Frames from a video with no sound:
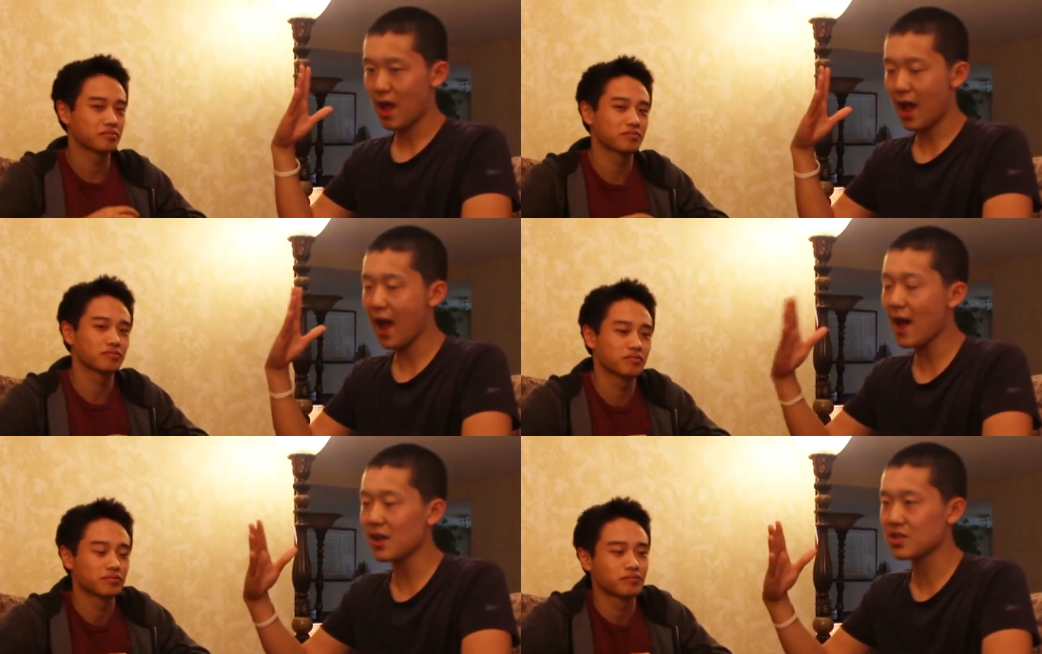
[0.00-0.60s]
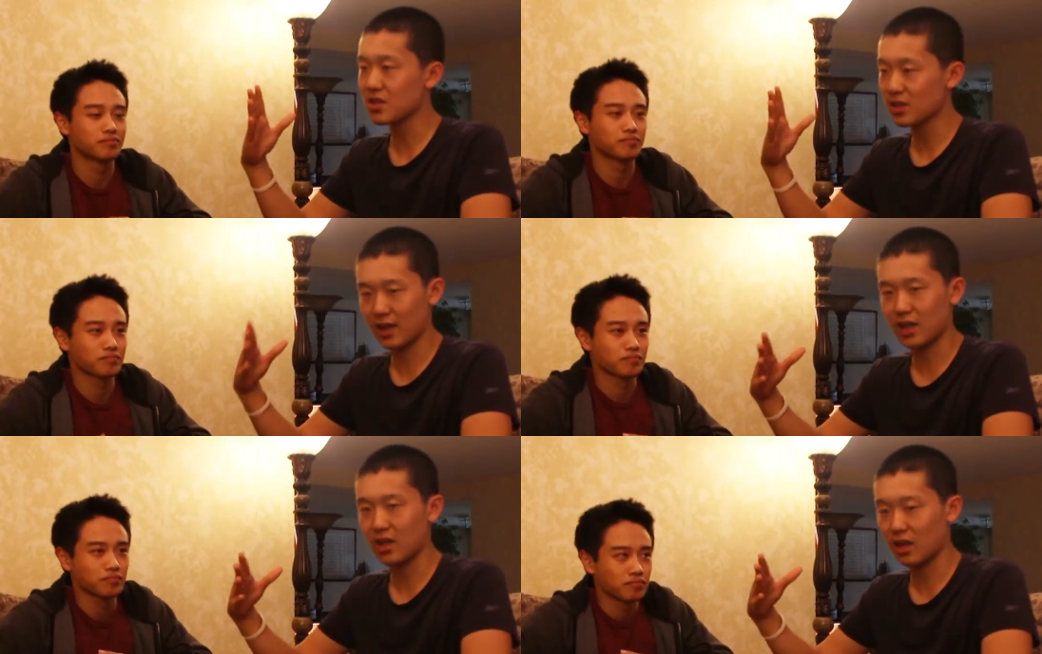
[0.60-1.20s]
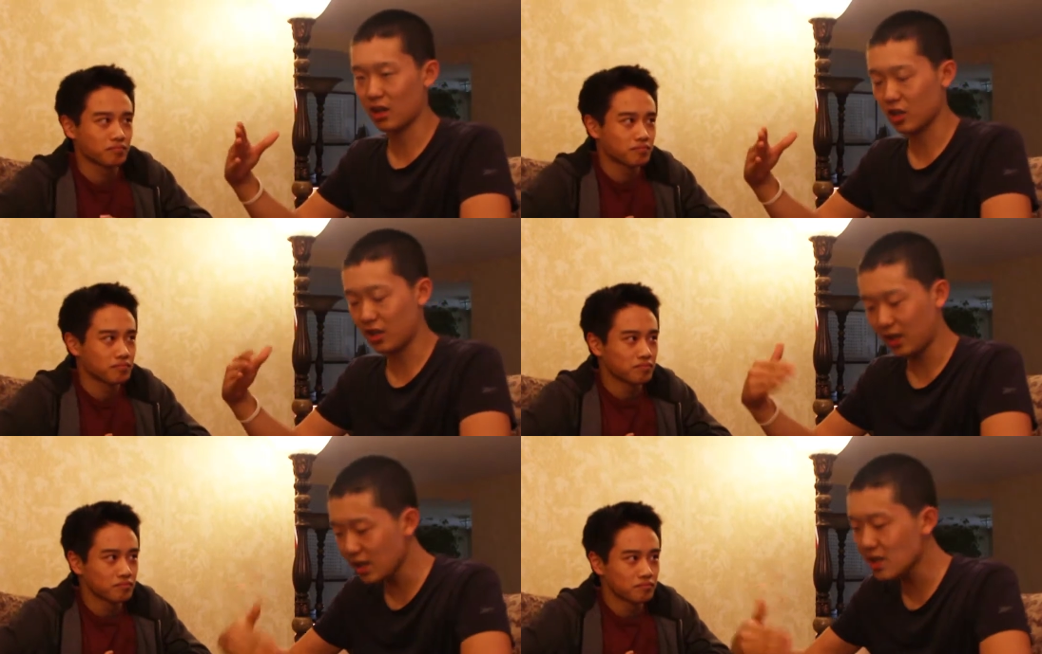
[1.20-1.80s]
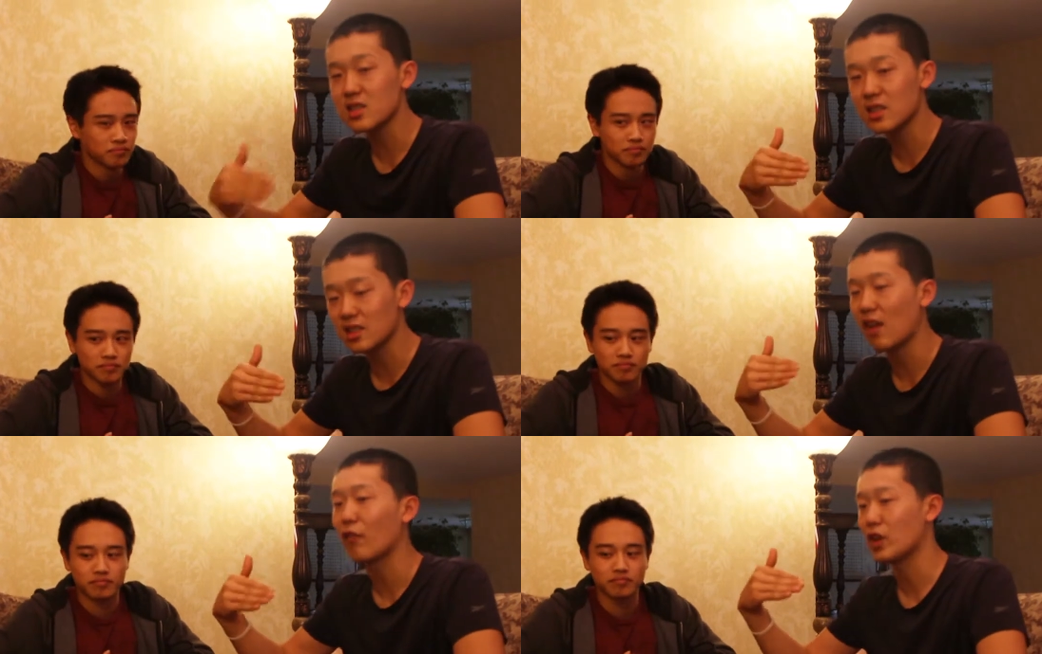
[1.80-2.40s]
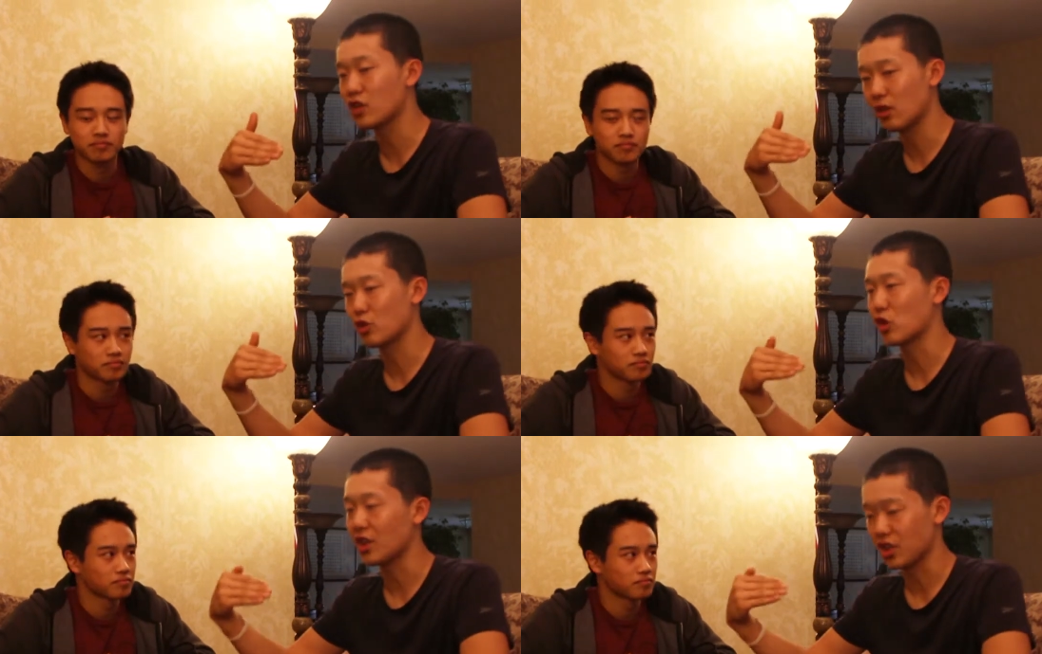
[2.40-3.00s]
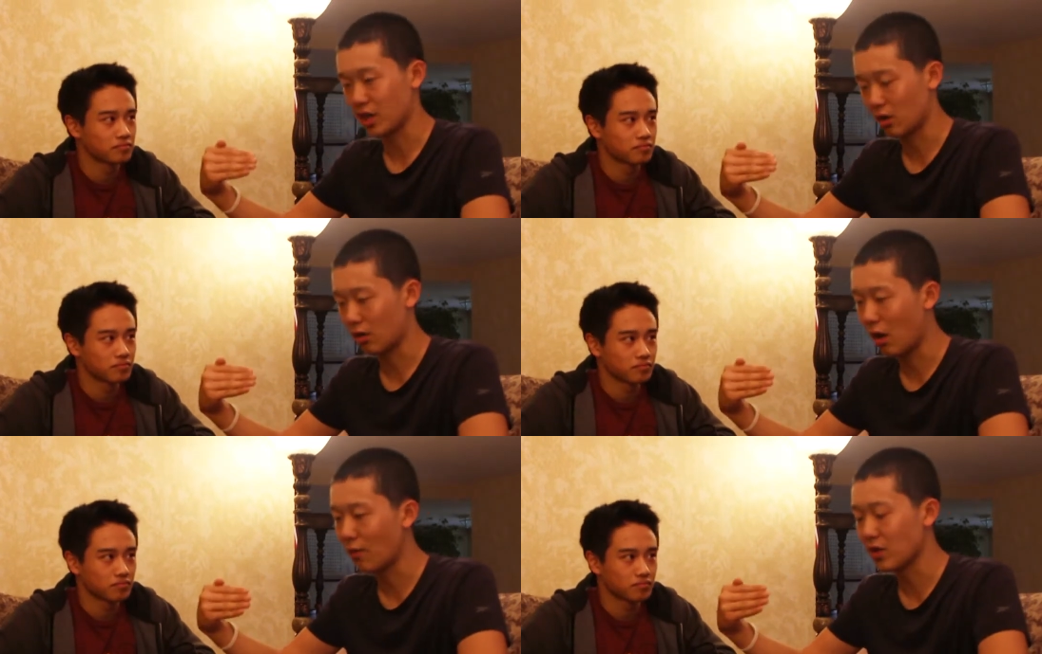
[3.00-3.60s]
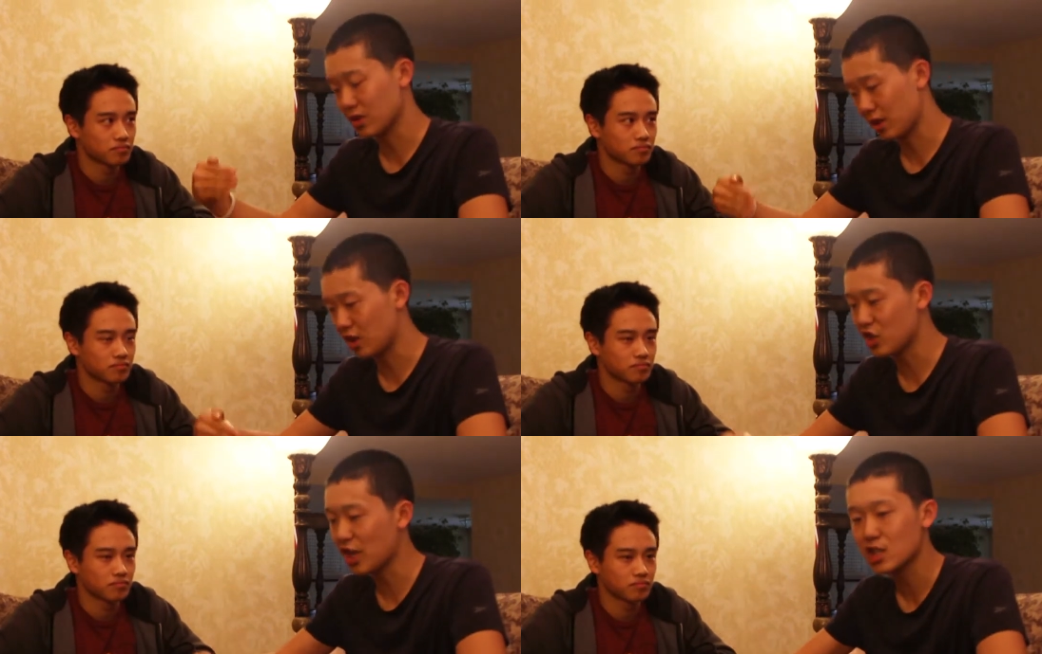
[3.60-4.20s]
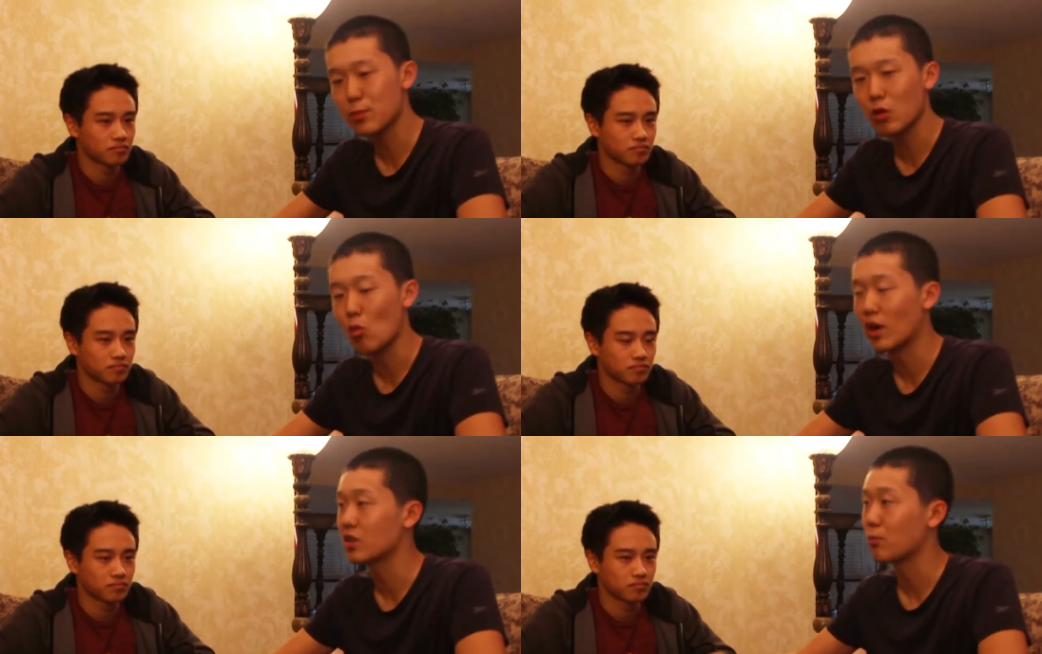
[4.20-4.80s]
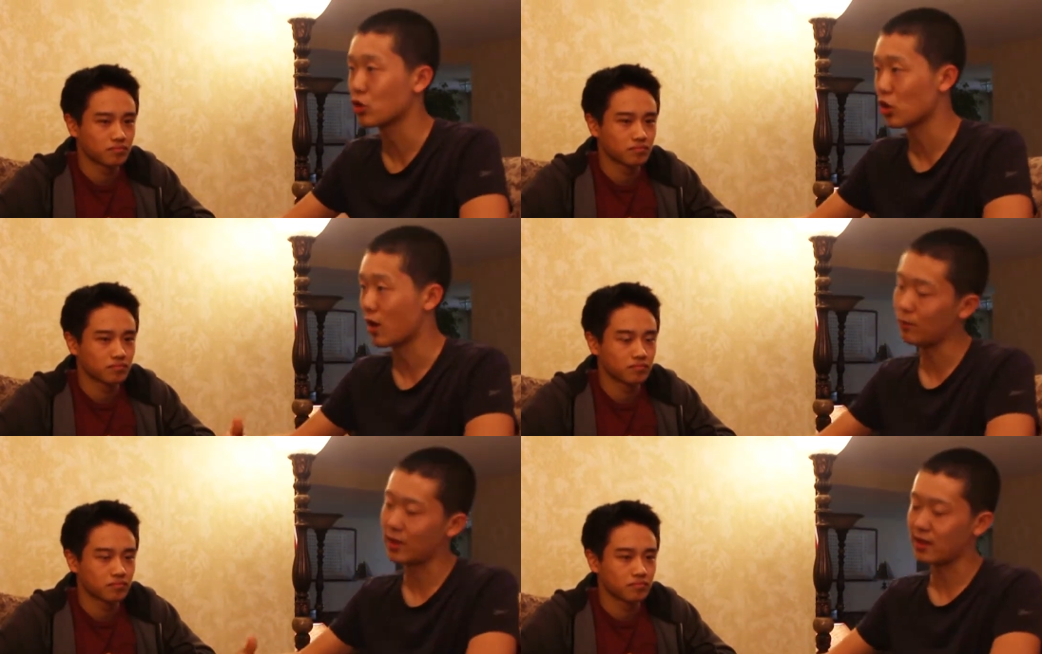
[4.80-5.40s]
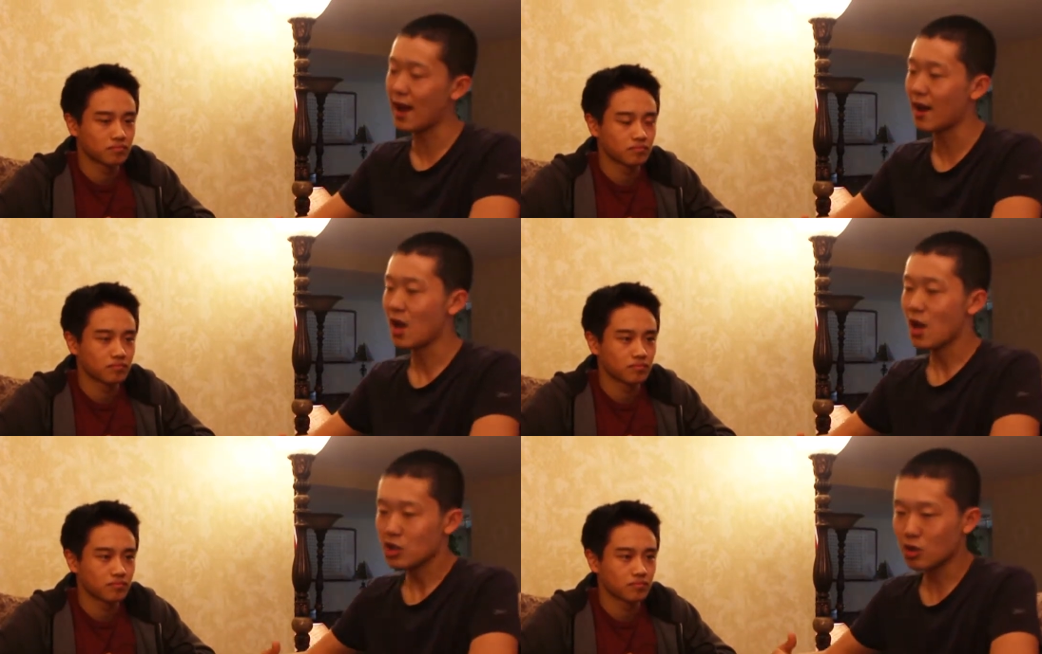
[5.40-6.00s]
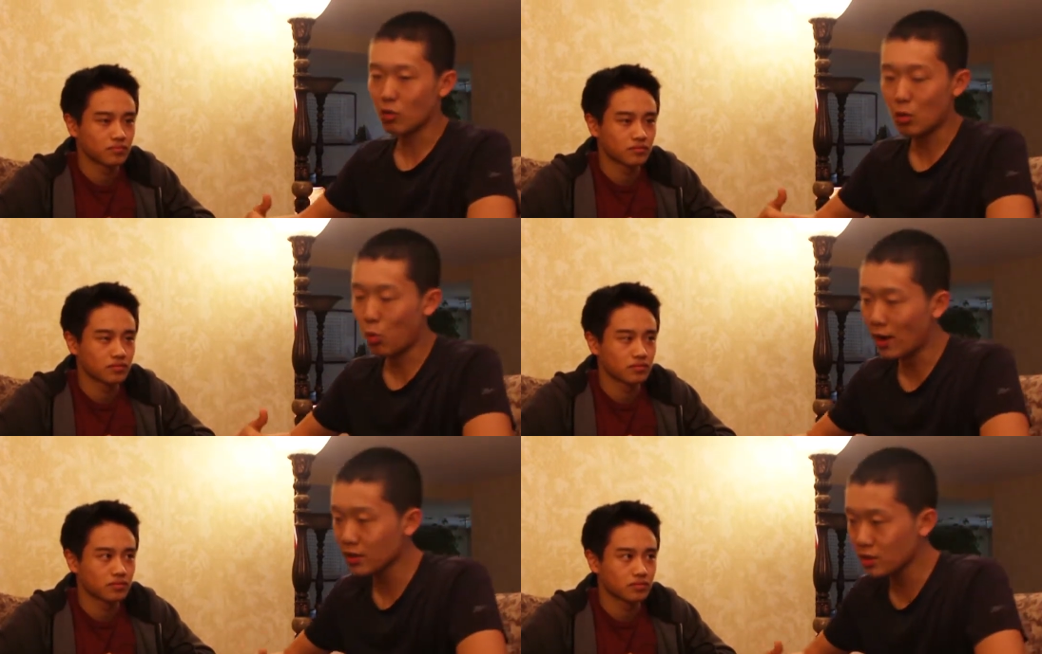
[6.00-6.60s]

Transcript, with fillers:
Speaker 1: has like uh, he is the definition of a tragic hero obviously he shakespeare wanted to portray him like that so we want